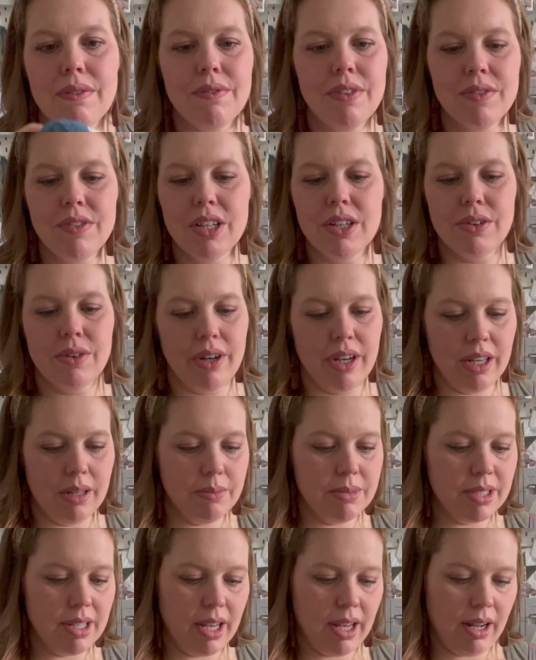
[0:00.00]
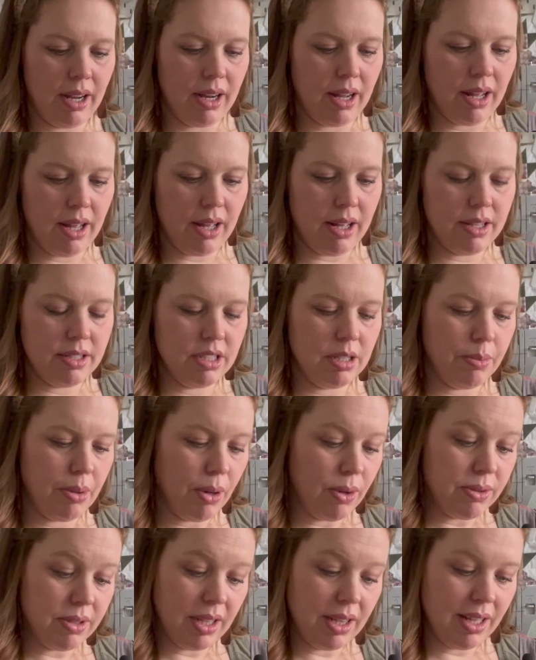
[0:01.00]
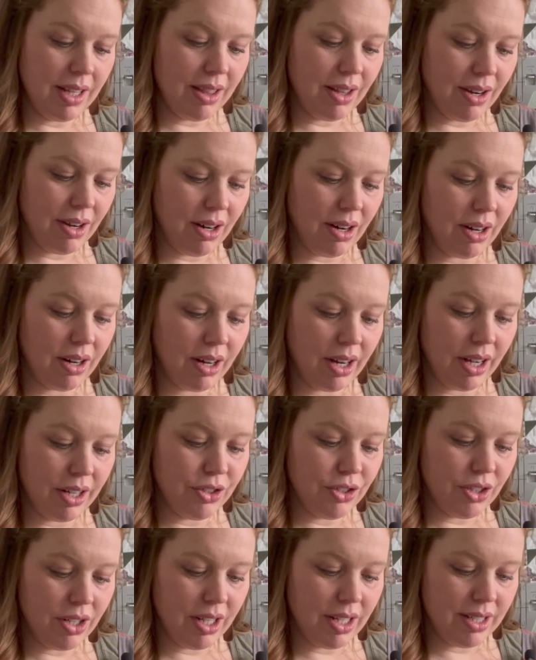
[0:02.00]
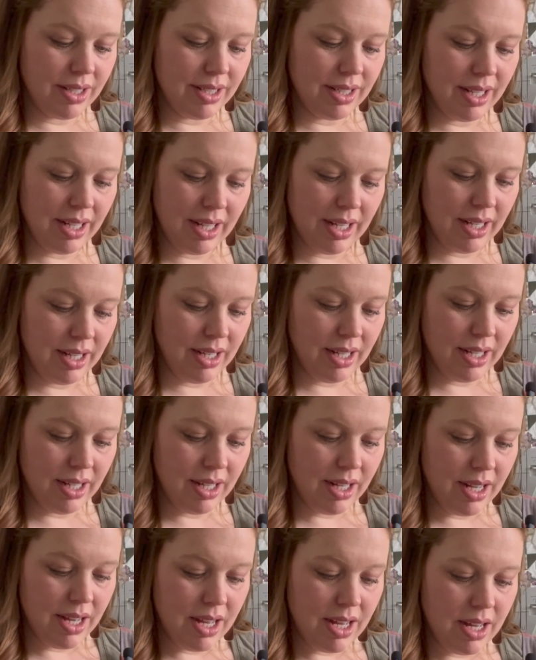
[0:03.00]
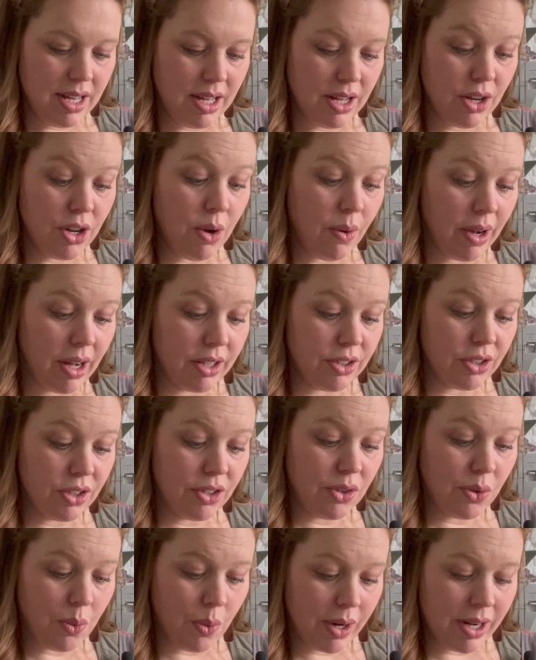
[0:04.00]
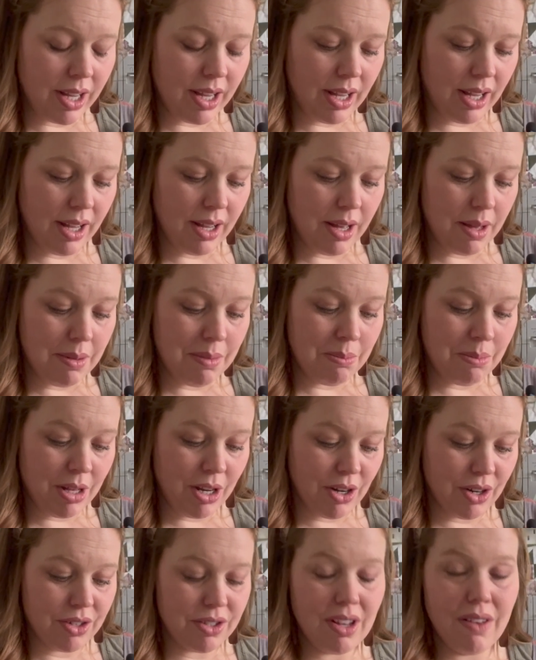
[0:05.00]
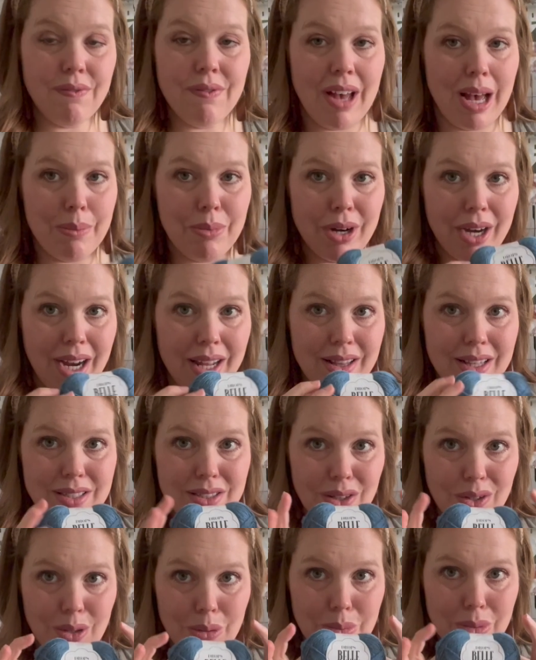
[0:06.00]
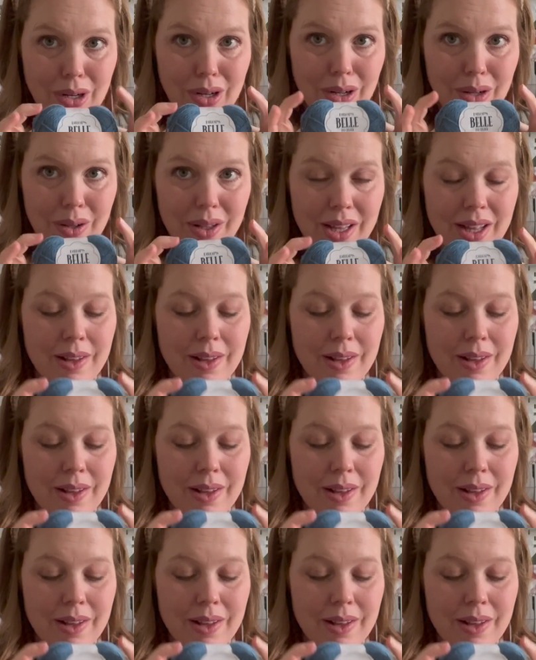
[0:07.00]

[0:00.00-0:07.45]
50 grams, and supposedly there are 120 meters of fabric in this little ball.